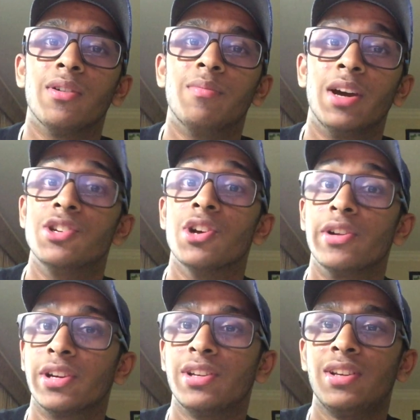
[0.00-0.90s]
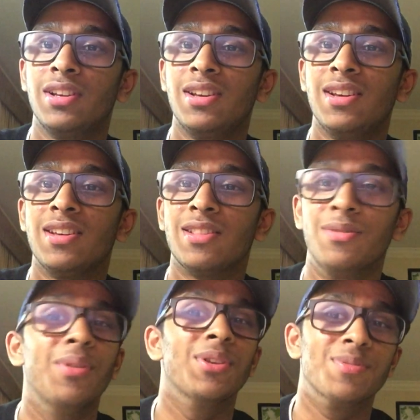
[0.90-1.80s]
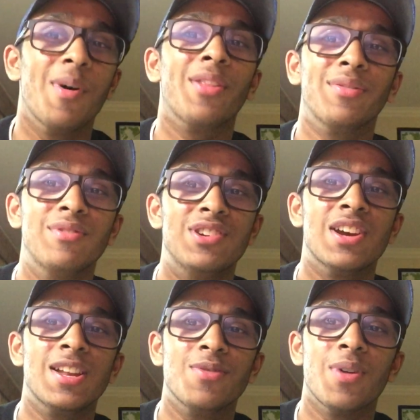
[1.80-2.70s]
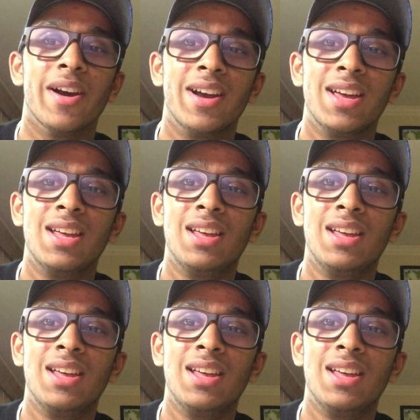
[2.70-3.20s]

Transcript: my journey through this month of January.